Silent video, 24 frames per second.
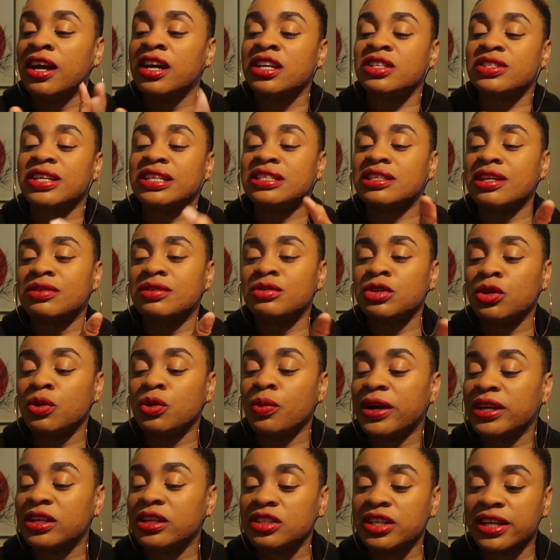So I said, you know,
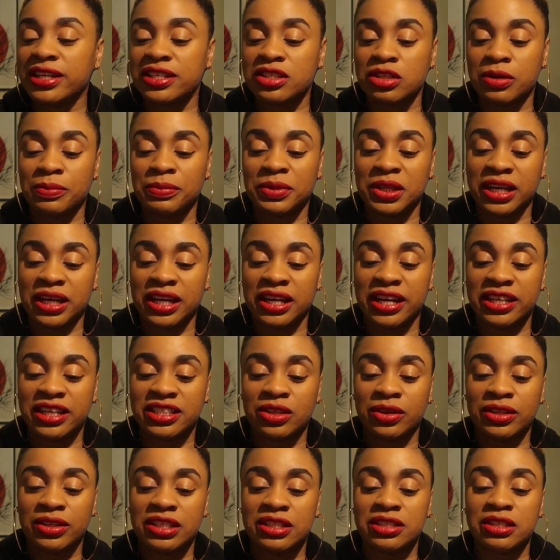why not get something? And I
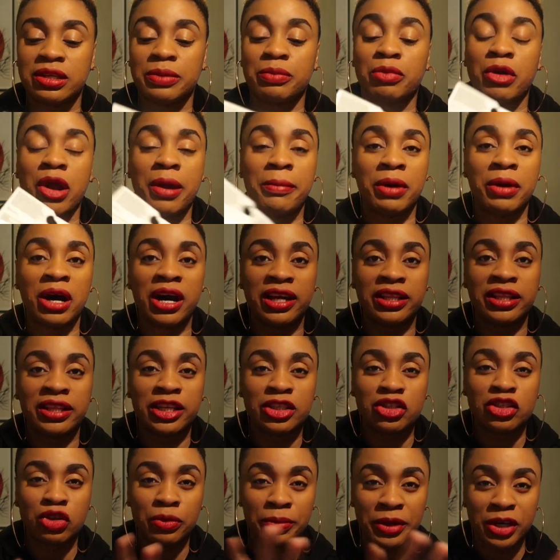saw this at Primark.
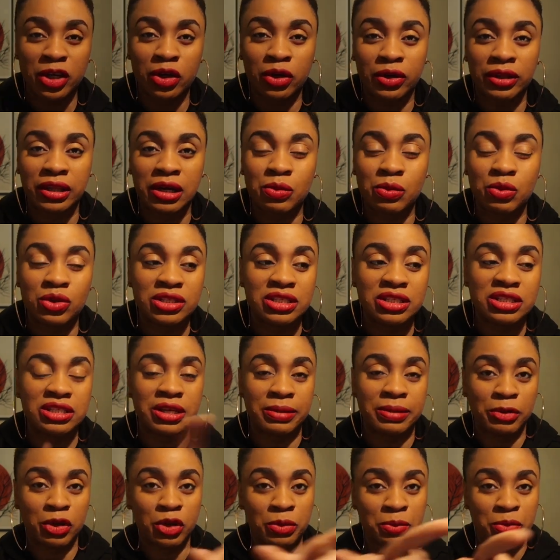There's so many other ones.
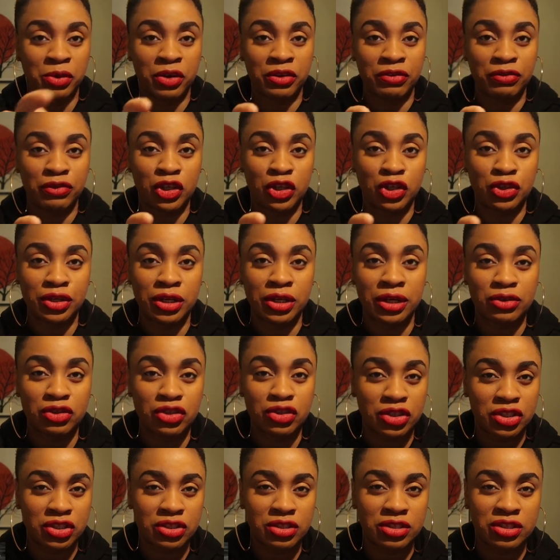I'm going to put a video now
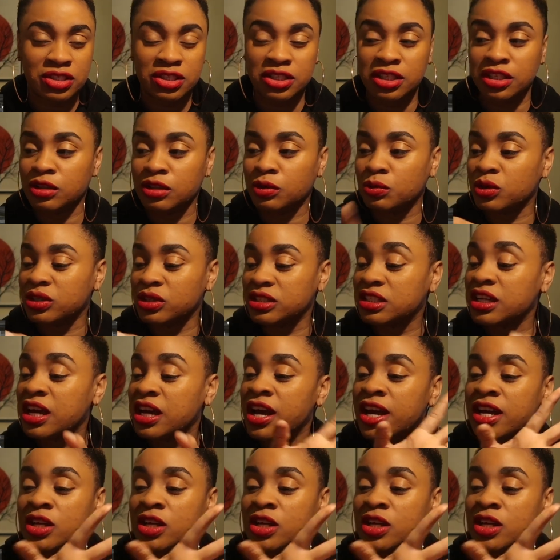just to see the ones.